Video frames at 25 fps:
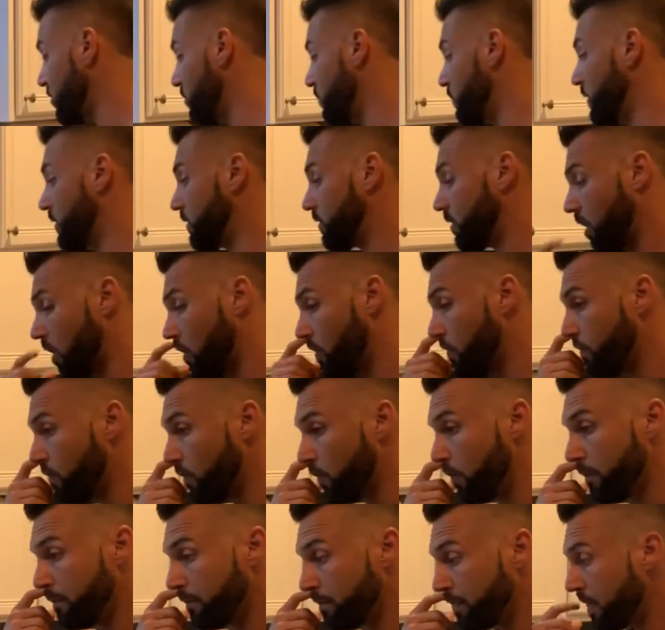with
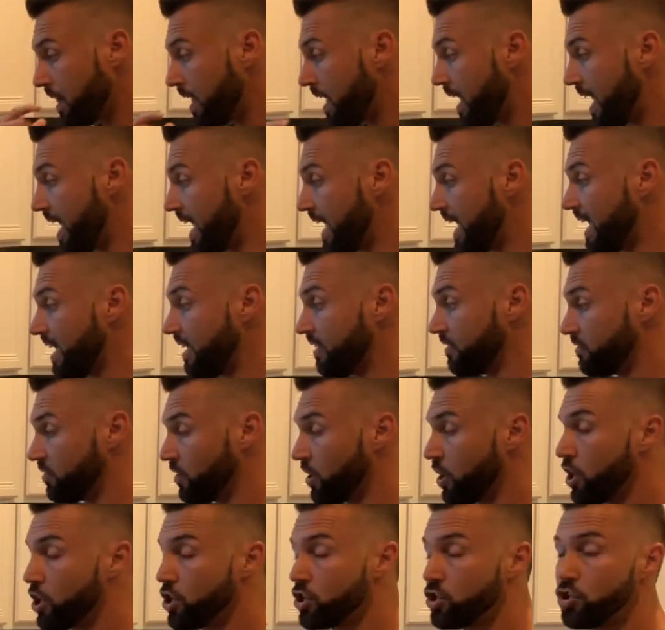tofu is
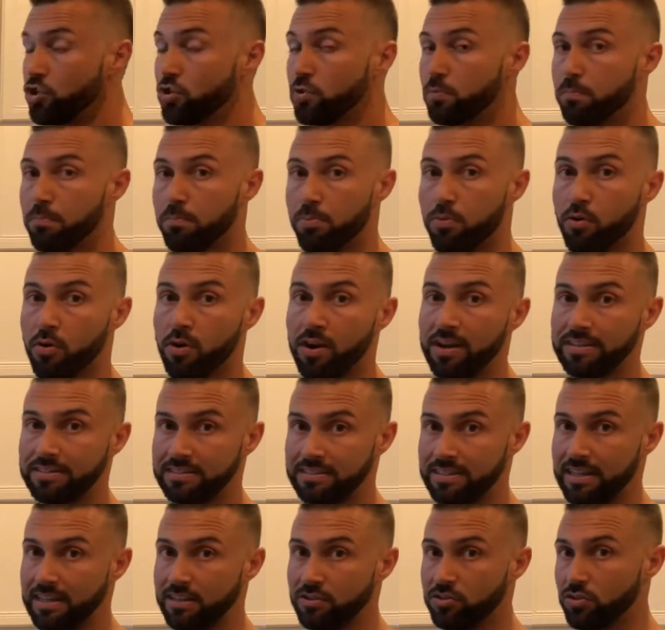you
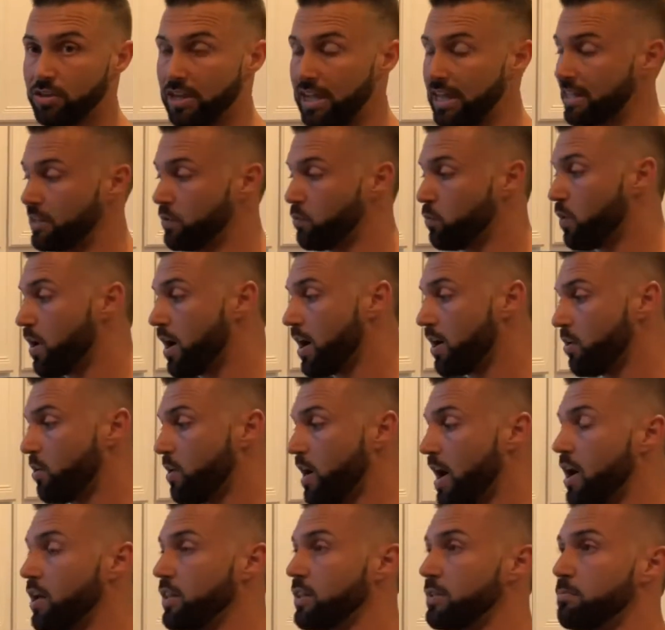press it to get the water
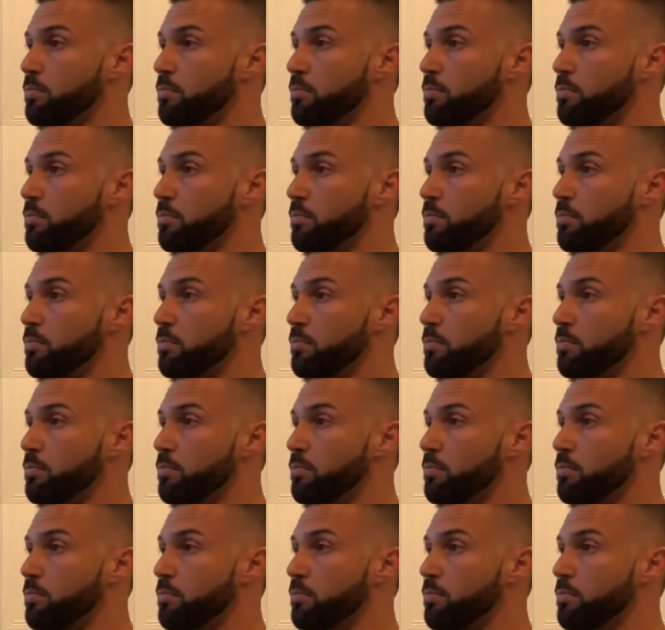out.